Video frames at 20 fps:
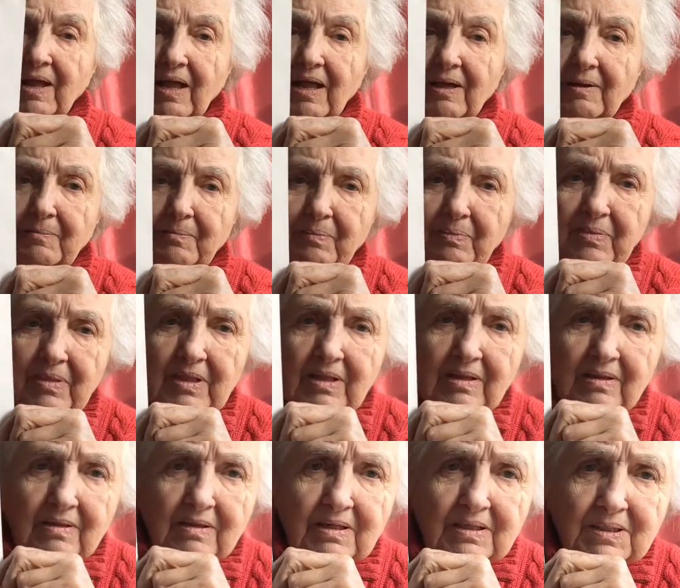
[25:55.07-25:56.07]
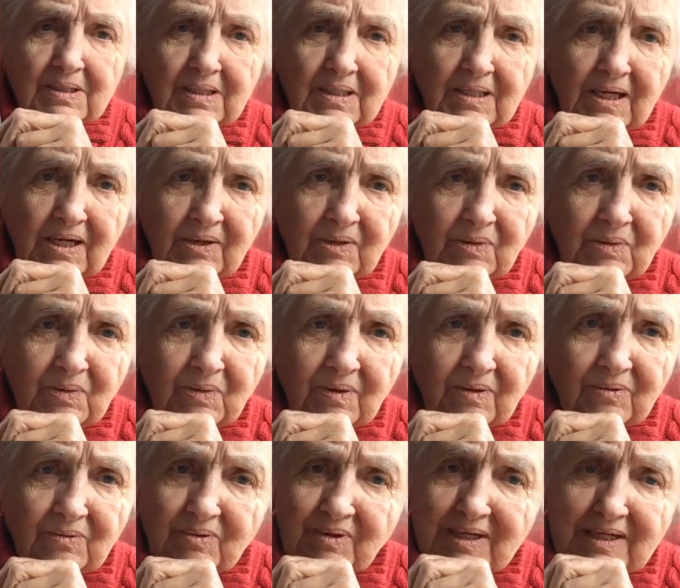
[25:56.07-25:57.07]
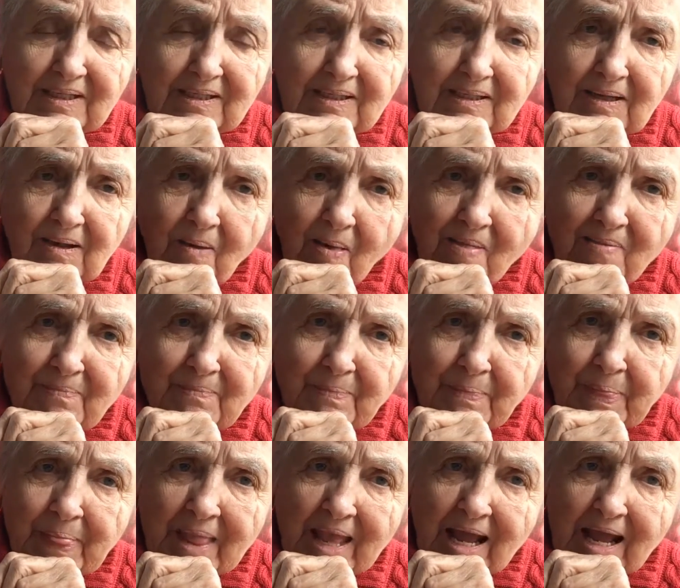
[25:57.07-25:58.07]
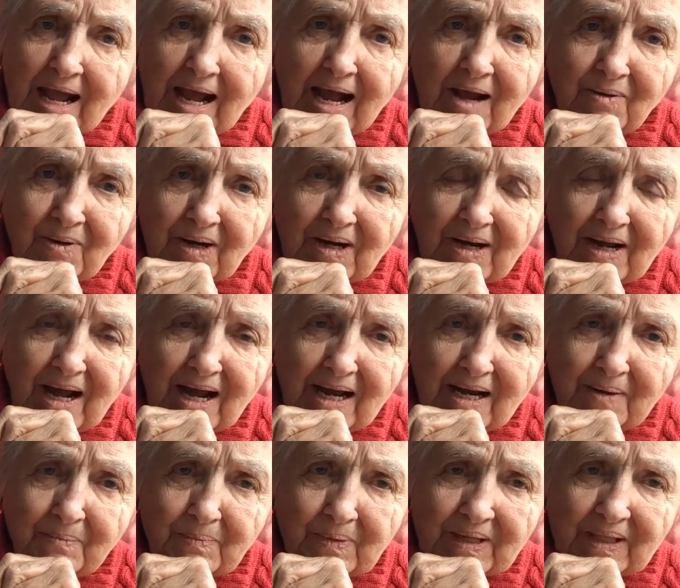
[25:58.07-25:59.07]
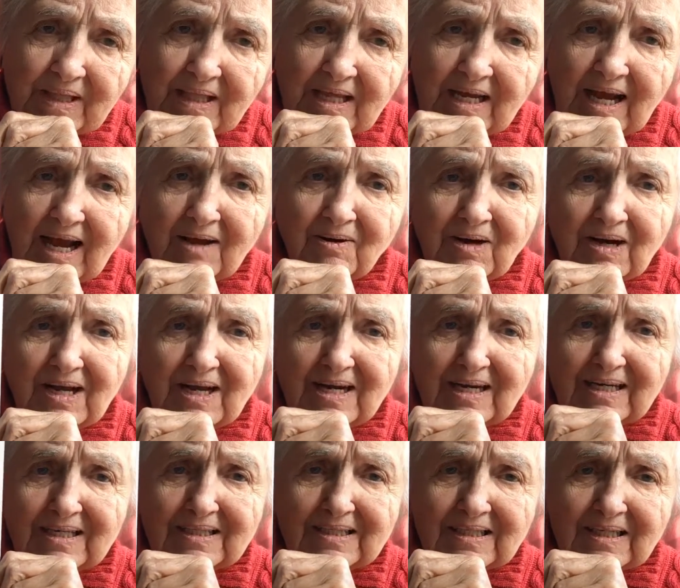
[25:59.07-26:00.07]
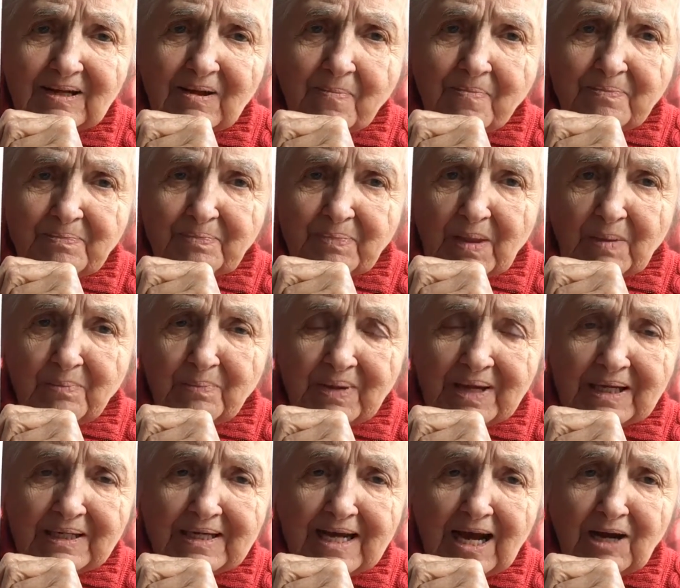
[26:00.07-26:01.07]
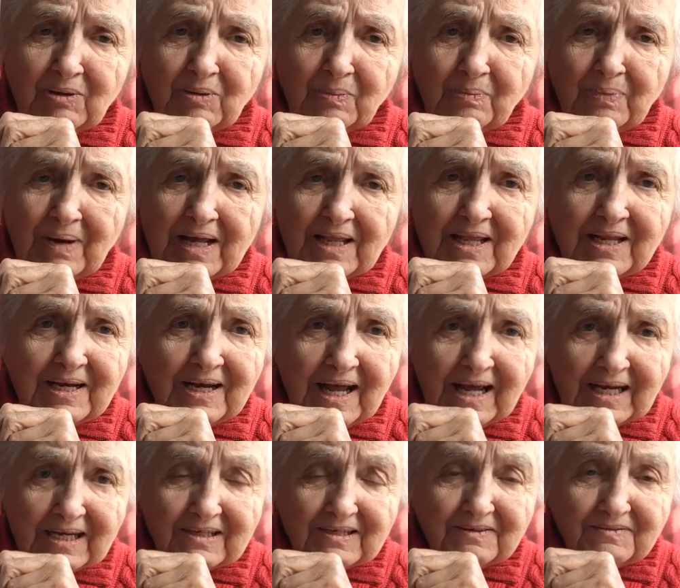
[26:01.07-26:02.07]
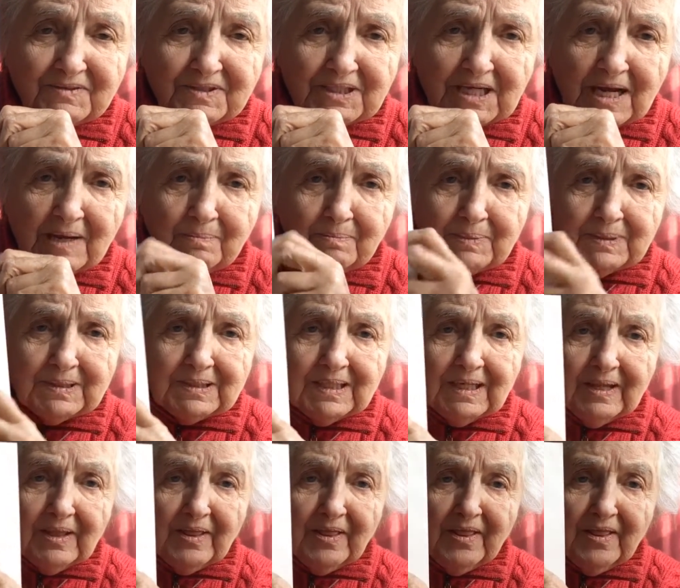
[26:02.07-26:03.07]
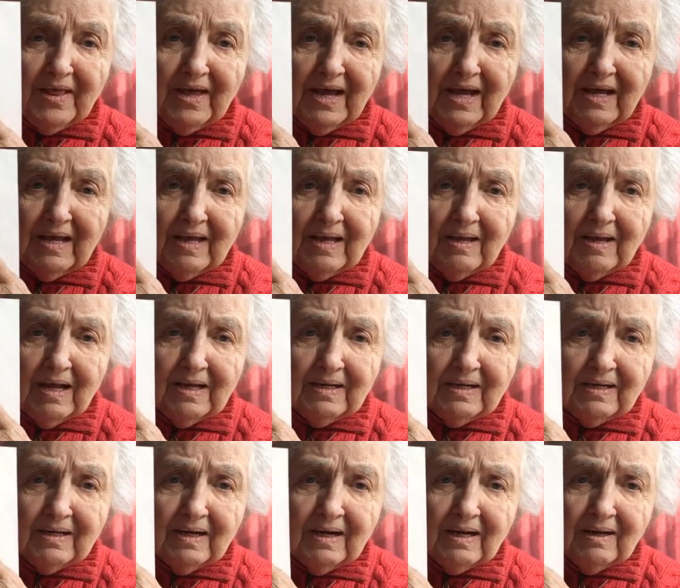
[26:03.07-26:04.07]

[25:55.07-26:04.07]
There's no real outline, but the outline is picked out by the negative shapes there under